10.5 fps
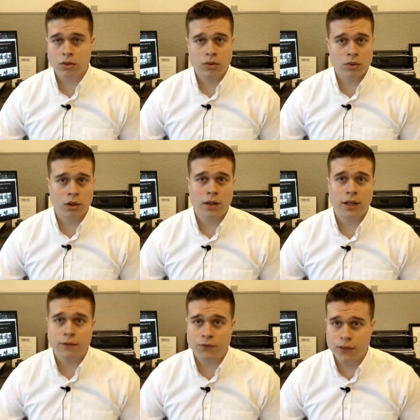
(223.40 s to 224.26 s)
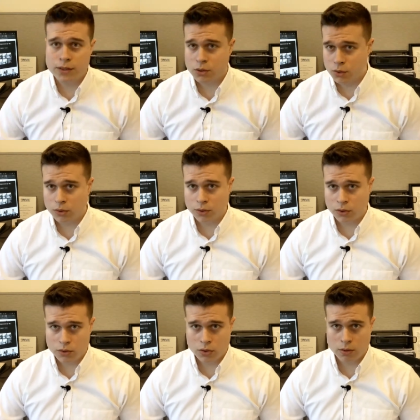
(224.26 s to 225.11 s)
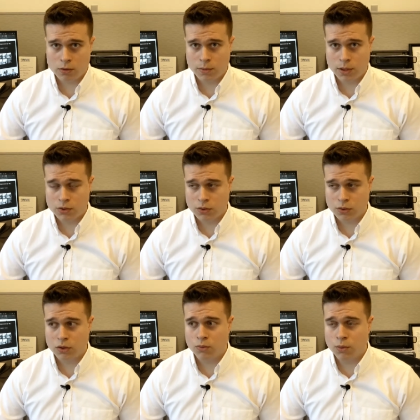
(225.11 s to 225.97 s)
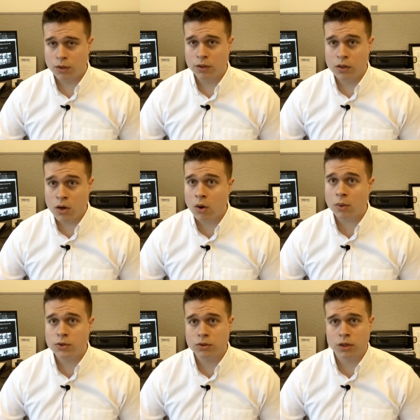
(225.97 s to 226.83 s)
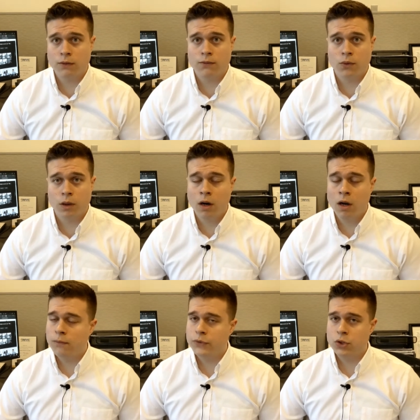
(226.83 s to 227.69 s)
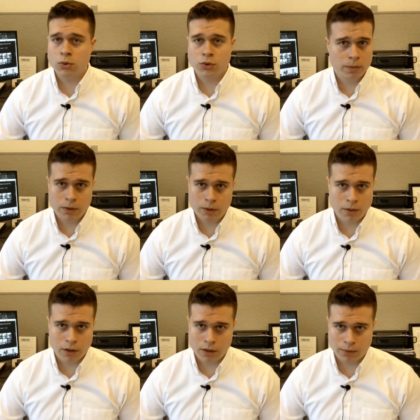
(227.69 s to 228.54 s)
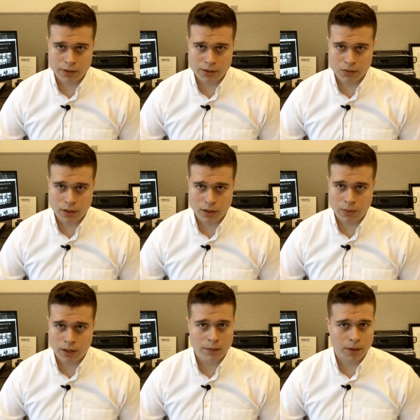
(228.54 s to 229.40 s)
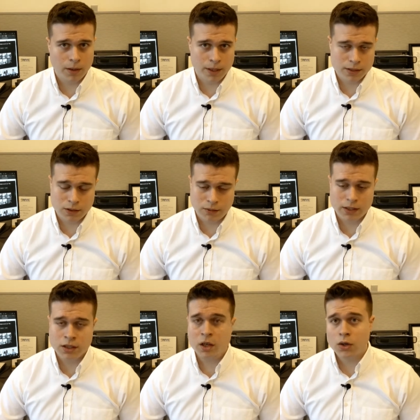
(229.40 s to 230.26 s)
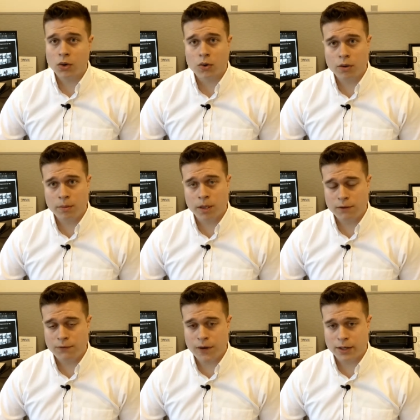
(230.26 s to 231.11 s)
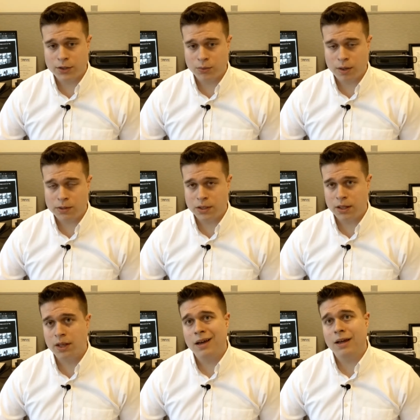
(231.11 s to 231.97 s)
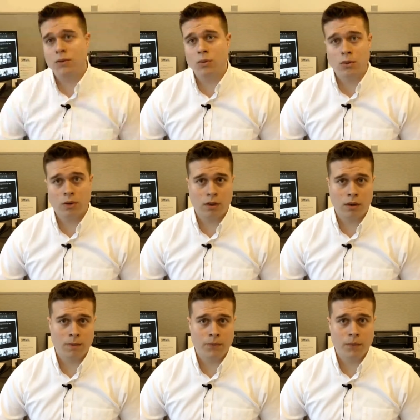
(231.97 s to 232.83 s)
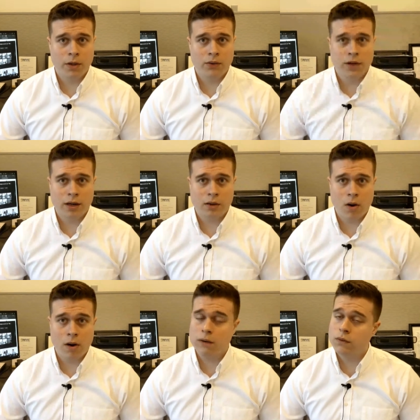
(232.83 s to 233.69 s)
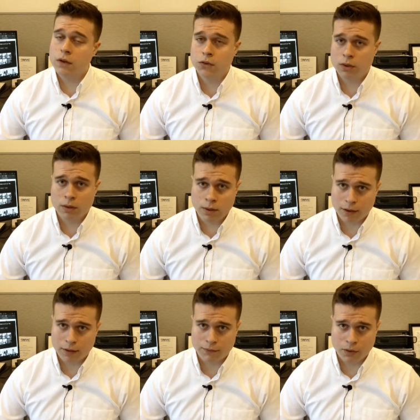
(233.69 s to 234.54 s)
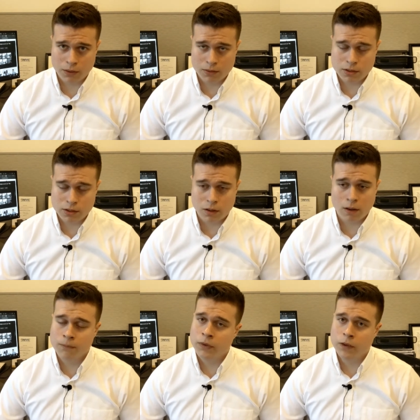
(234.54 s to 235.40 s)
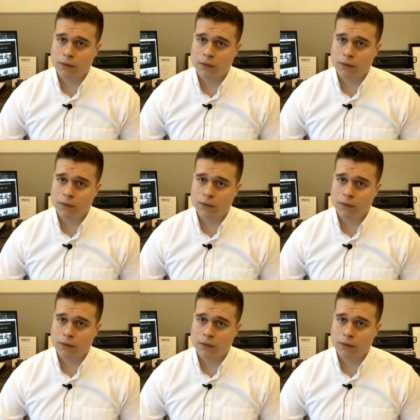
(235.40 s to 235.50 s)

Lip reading: to your online friends at Google and YouTube to make sure that you really know what you're looking for. Don't jump into marketplaces right away. My best advice, go on a manufacturer website and learn about that car. Even if you're in a market for a used car.